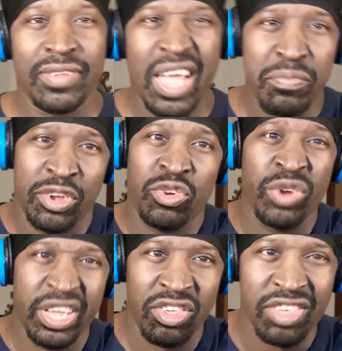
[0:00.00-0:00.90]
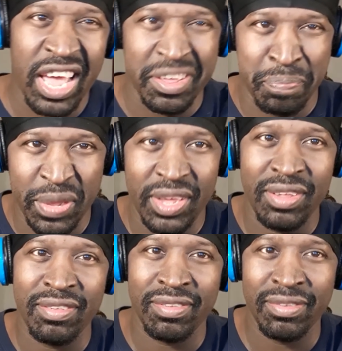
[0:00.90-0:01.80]
I'm a screenshot of
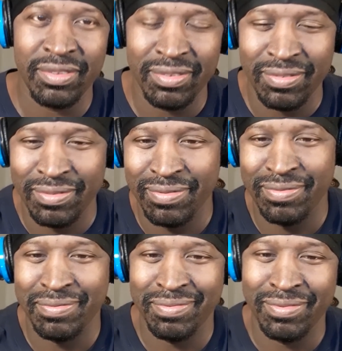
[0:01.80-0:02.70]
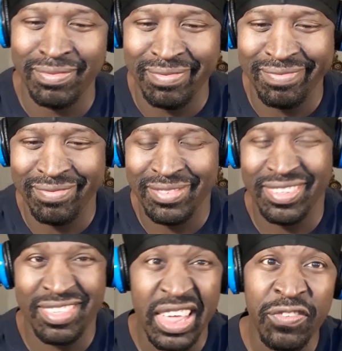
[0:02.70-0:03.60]
peace.
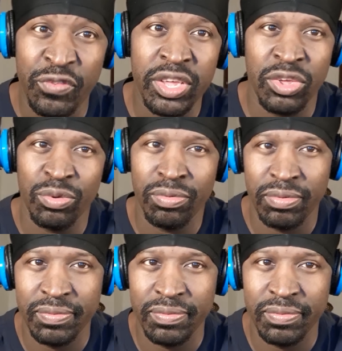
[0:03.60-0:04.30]
Just for you.